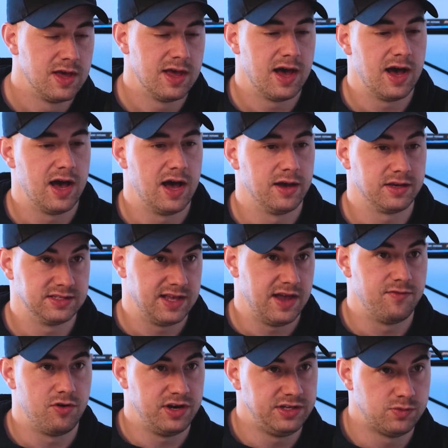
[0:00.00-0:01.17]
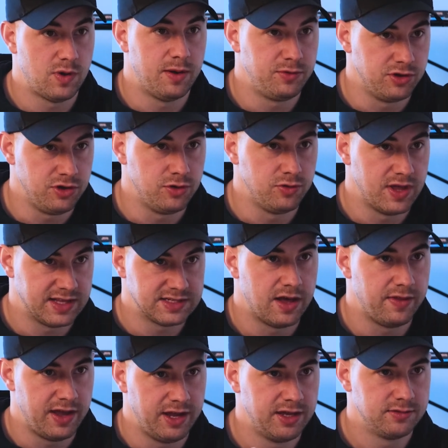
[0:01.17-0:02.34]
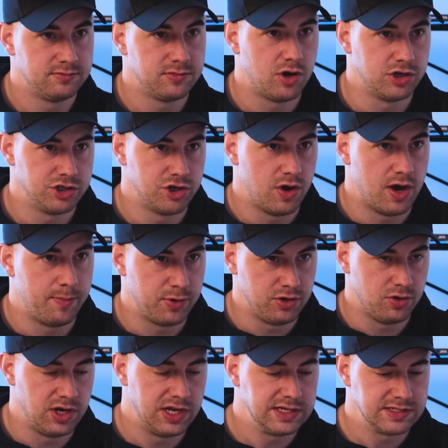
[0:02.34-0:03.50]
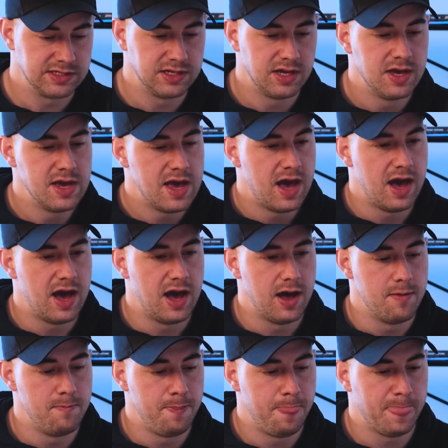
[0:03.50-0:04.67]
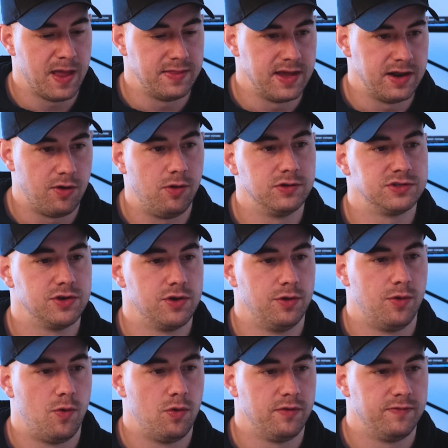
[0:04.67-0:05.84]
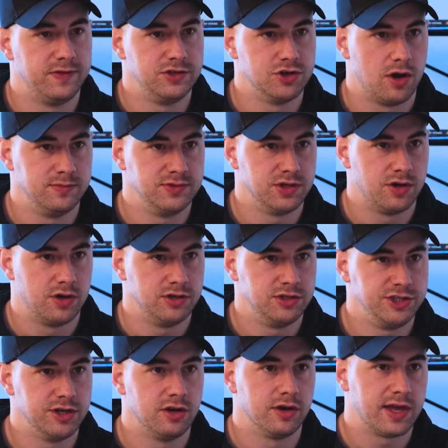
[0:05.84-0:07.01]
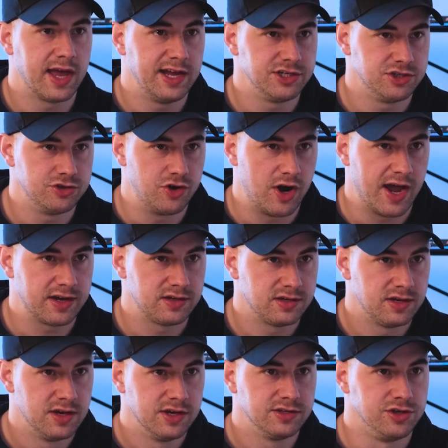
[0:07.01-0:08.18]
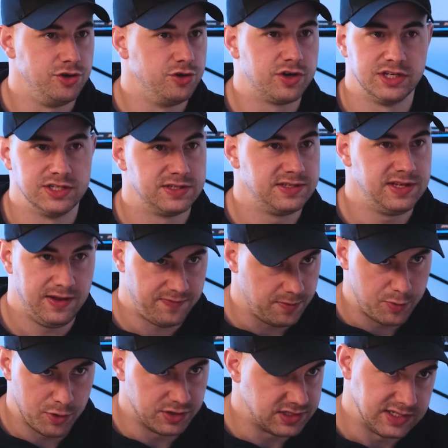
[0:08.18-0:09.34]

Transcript: because they've already swiped on you. That's how they show up on your list. And then also all of the jobs are geolocation tracked. So you can just see if the person